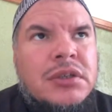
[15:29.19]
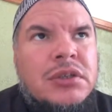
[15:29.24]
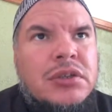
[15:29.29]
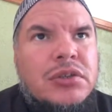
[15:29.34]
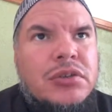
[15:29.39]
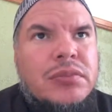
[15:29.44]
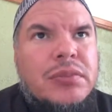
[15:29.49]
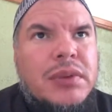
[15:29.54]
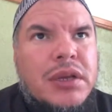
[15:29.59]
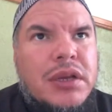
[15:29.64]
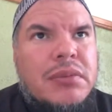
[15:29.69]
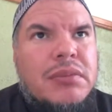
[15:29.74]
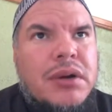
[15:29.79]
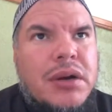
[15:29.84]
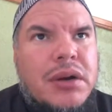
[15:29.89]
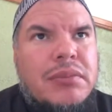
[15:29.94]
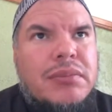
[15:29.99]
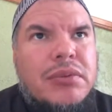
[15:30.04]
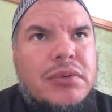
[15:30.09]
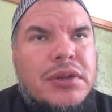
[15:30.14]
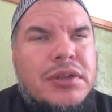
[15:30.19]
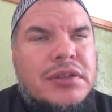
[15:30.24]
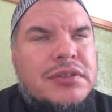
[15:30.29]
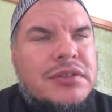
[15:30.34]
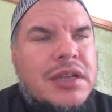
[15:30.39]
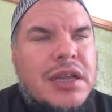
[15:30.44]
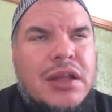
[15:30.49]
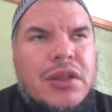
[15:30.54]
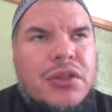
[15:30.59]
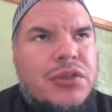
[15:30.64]
You become humbled. It's
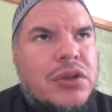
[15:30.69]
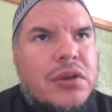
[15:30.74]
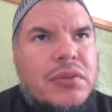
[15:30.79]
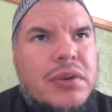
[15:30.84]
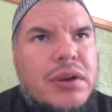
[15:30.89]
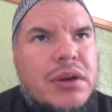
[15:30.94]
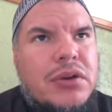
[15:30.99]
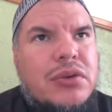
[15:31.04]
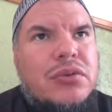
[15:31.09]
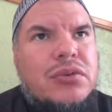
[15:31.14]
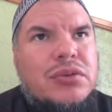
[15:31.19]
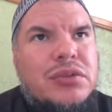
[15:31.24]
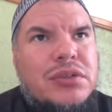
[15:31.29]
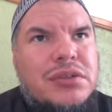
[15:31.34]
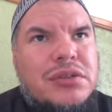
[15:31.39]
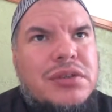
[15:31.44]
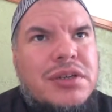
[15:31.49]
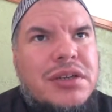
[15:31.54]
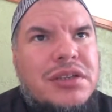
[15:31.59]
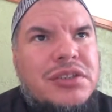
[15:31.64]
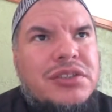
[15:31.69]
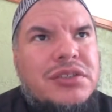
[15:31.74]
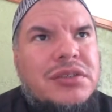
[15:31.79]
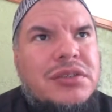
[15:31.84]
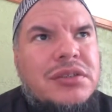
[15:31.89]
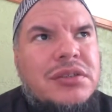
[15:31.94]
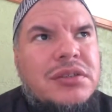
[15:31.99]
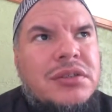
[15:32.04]
not theoretical discussion